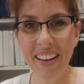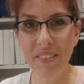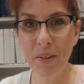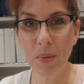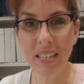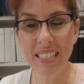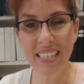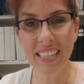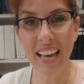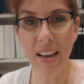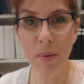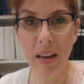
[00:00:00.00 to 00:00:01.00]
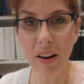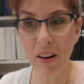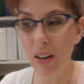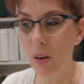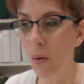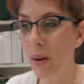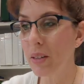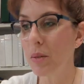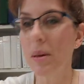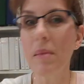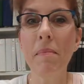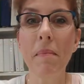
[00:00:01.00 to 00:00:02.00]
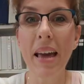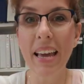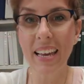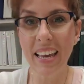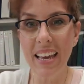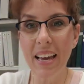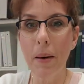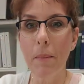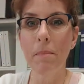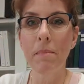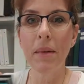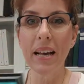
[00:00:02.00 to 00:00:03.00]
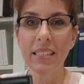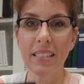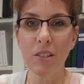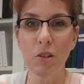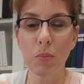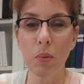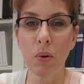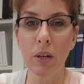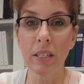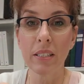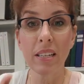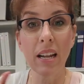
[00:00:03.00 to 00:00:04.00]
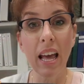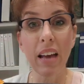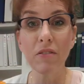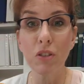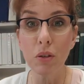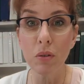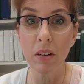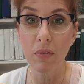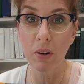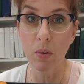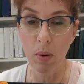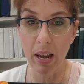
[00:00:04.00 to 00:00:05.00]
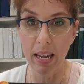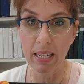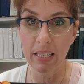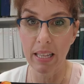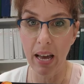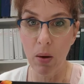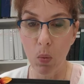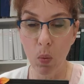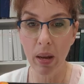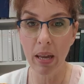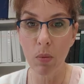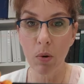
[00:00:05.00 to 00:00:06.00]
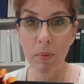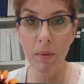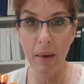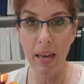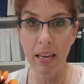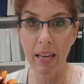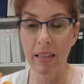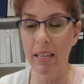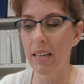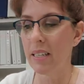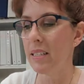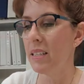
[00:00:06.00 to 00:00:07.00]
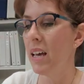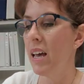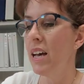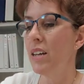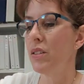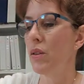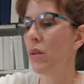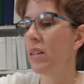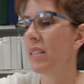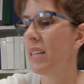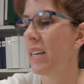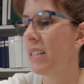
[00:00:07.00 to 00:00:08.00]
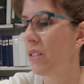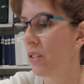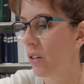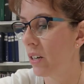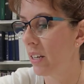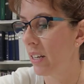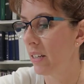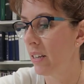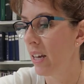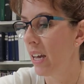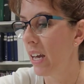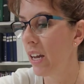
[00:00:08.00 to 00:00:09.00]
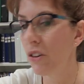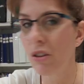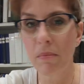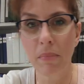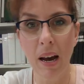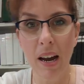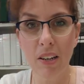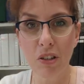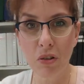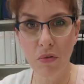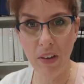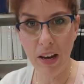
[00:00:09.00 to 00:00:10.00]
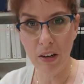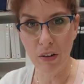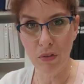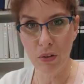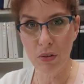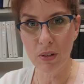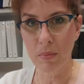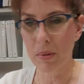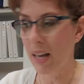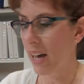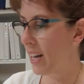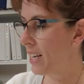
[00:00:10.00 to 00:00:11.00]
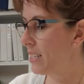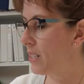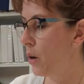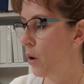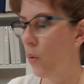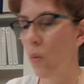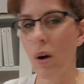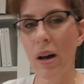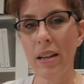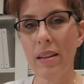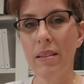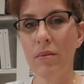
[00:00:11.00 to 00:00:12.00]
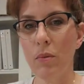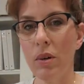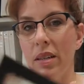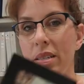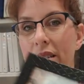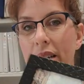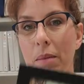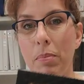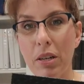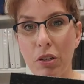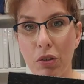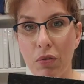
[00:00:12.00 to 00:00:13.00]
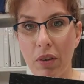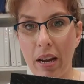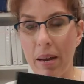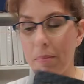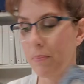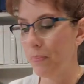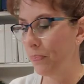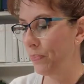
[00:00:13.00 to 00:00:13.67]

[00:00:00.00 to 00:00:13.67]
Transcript: everyone, today we are going to be making message boards, and I have two different ways that we will be making these. So let's get started. In your box you found a few supplies. One was a picture frame.